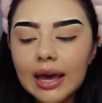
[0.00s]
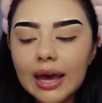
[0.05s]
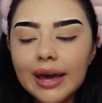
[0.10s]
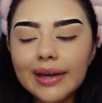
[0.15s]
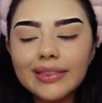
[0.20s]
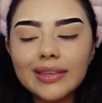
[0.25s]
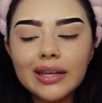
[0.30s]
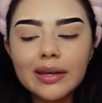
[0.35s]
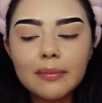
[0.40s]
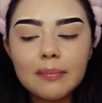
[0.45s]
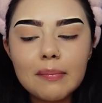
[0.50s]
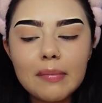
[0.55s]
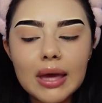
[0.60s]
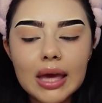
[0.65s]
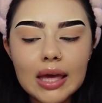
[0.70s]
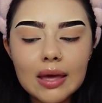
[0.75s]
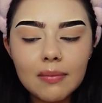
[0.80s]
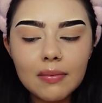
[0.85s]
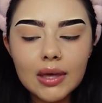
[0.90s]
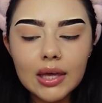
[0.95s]
And then
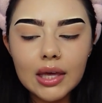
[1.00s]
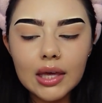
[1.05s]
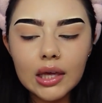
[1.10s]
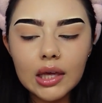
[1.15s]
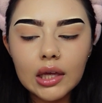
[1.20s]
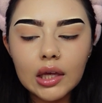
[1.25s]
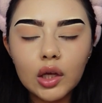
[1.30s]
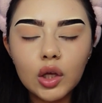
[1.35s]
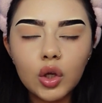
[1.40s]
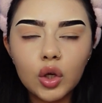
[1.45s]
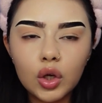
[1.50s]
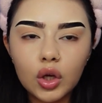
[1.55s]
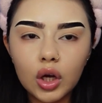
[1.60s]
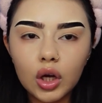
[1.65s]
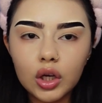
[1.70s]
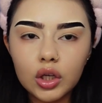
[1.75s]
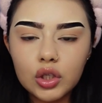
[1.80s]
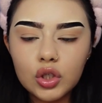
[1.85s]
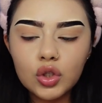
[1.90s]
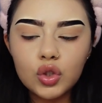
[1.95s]
maybe
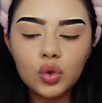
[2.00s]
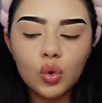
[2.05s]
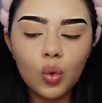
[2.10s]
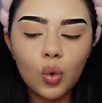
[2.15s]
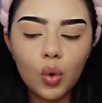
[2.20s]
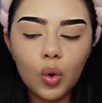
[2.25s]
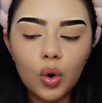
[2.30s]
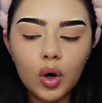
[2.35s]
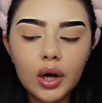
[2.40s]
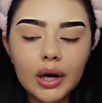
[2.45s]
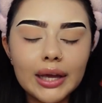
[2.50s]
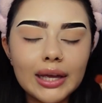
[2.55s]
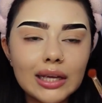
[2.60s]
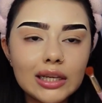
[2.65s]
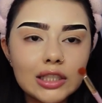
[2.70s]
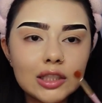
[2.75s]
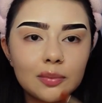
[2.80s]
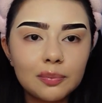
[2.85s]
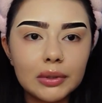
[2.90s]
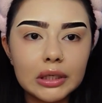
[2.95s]
Ganache or
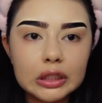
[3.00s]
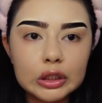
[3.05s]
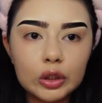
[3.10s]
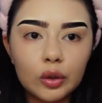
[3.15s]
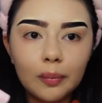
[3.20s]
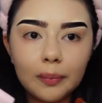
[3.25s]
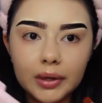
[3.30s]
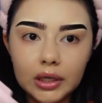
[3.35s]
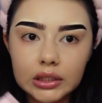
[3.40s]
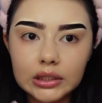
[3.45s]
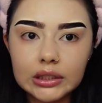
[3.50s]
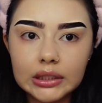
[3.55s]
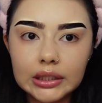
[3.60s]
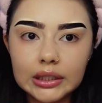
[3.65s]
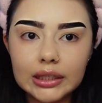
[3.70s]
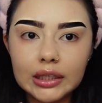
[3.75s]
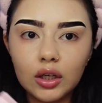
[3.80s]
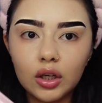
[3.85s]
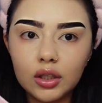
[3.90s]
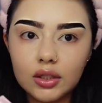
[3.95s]
Espresso
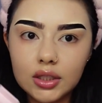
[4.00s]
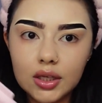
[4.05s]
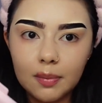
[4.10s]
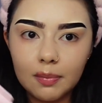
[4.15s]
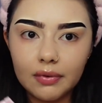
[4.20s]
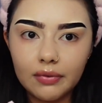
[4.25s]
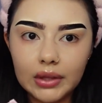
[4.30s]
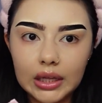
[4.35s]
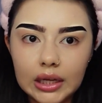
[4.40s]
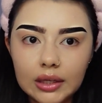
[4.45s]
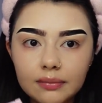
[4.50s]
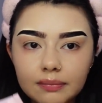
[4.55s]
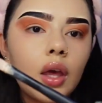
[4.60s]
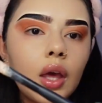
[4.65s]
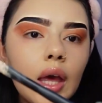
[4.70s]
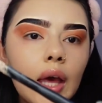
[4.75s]
Martini on top of that.